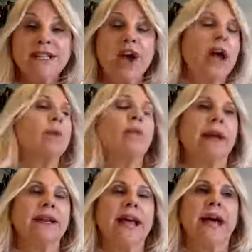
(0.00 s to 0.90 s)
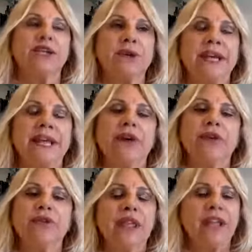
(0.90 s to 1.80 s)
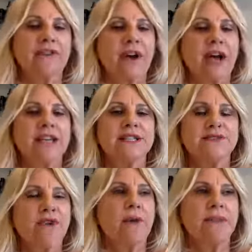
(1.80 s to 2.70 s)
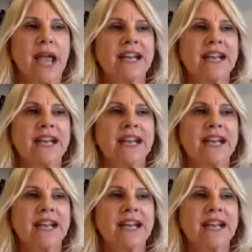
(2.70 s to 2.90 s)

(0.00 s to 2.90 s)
time right now to hear the advice from the